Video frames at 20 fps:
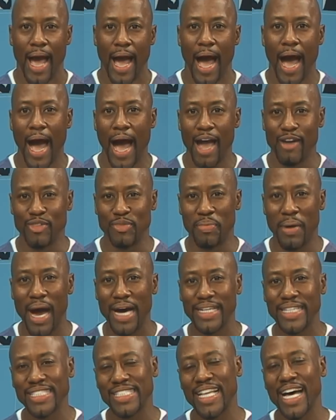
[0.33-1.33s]
Hi,
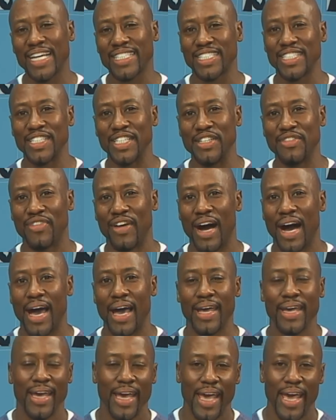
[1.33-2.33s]
everybody. It's Dr.
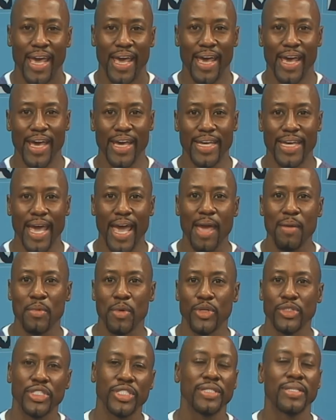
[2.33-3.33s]
Levi. Hey,
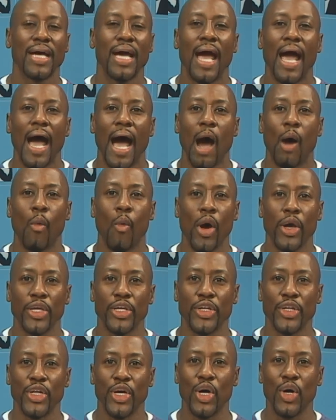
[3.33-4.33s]
gamers. I want
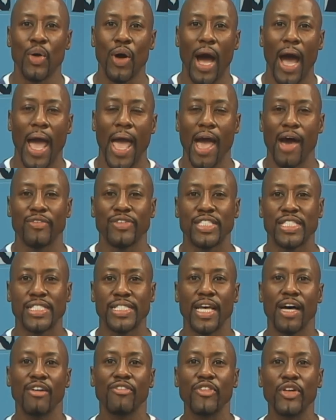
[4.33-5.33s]
you to know I have
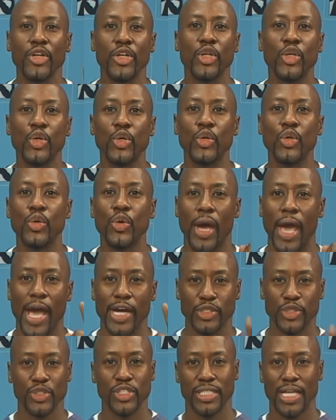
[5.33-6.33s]
7 new
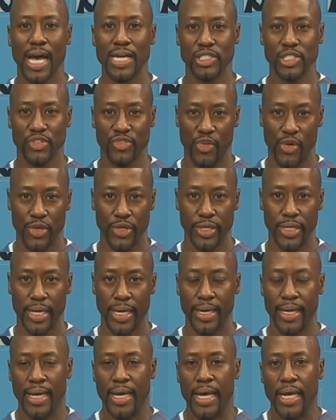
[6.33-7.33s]
exercises for you
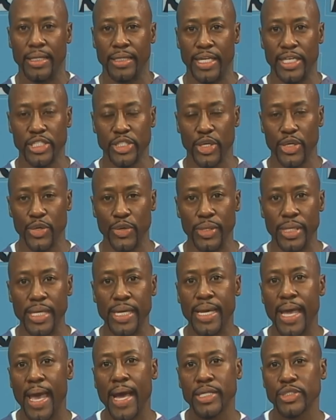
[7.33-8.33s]
today. These are
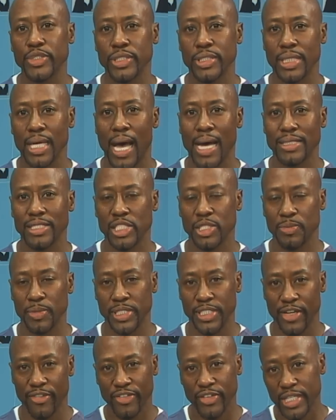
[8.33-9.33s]
unique exercises
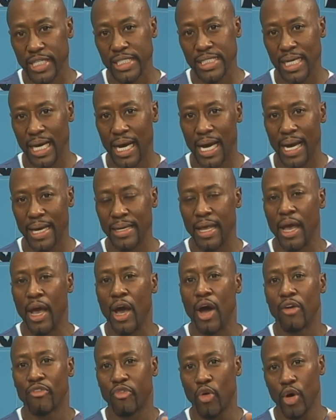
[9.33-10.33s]
specifically designed
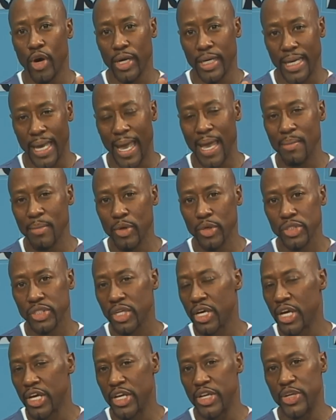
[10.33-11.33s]
for gamers,
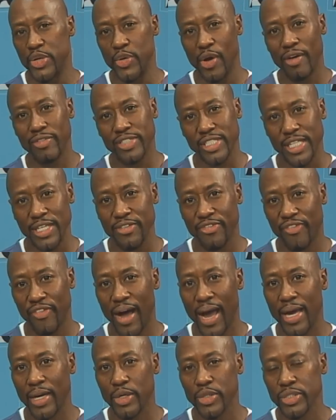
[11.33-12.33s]
UFC
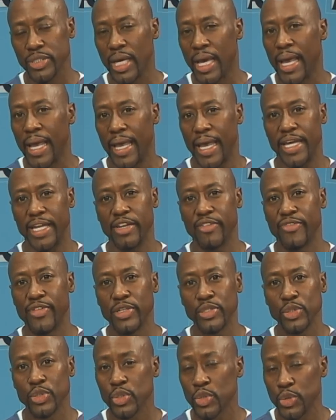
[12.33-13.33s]
fighters,
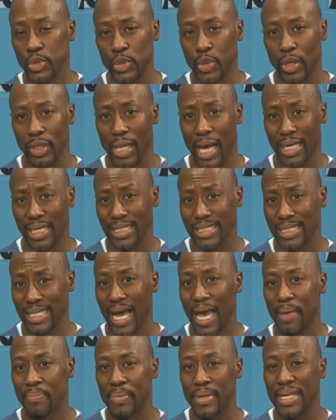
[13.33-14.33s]
individuals who do a lot of
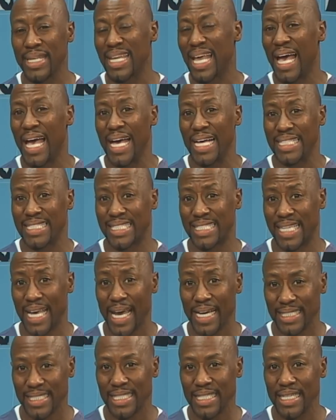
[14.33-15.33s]
typing,
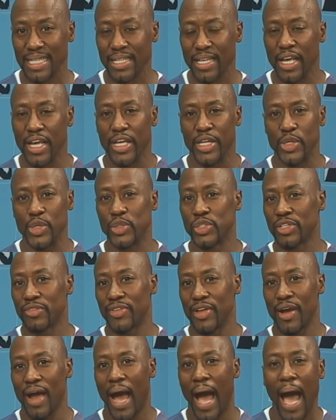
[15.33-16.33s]
texting, use of
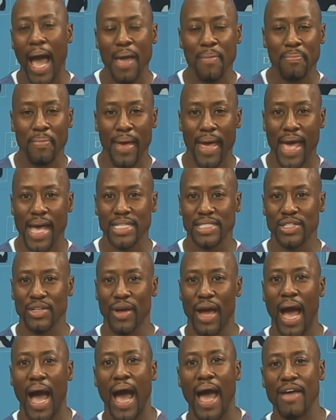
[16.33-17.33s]
their iPads,
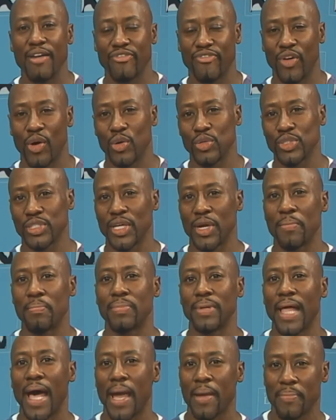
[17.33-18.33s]
their iPhones, their
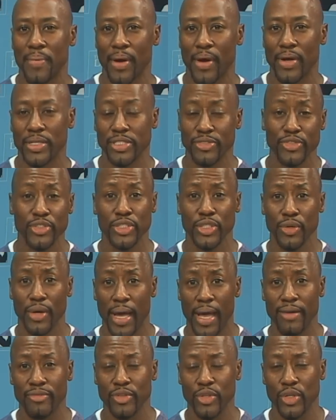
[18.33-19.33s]
Blackberries, if you still
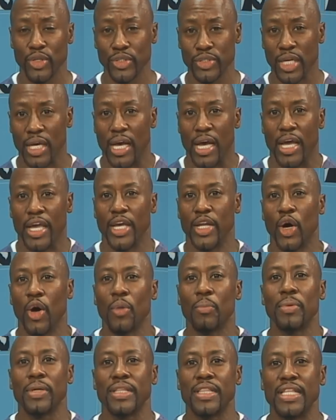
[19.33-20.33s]
have those.
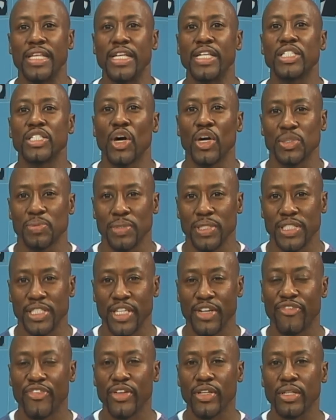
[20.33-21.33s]
But these are
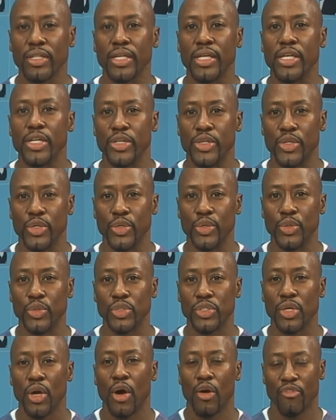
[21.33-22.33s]
specifically
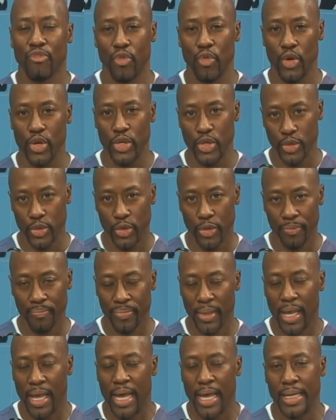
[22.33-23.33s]
used for you.
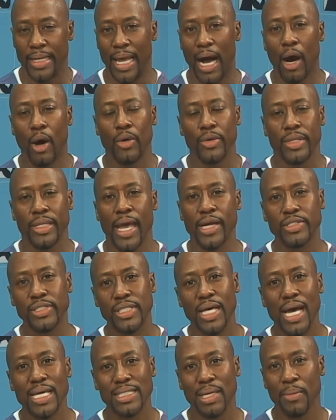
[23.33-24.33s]
Now, the
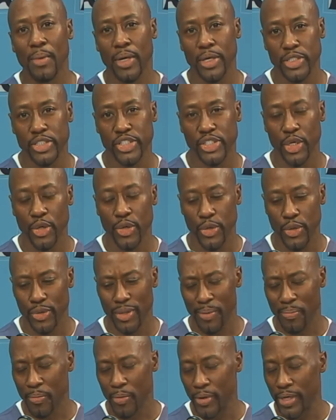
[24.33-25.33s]
exercises I'm going to show you,
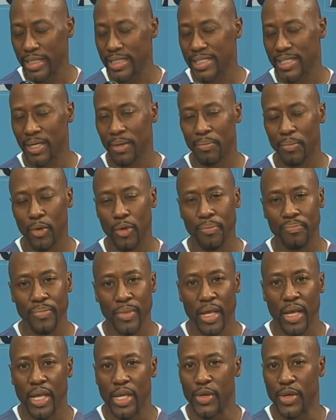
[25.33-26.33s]
they're pretty simple.
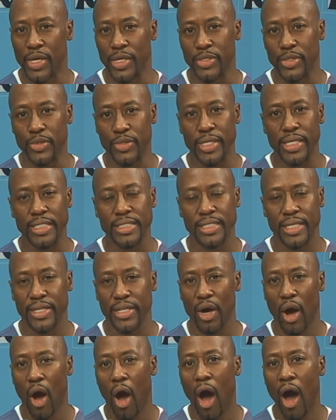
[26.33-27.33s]
You can do these in
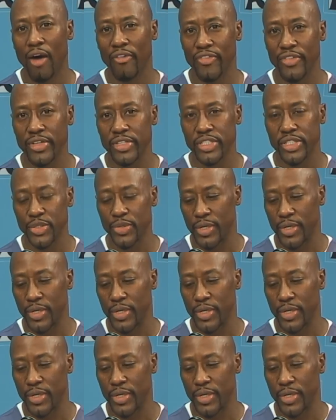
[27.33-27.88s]
your office.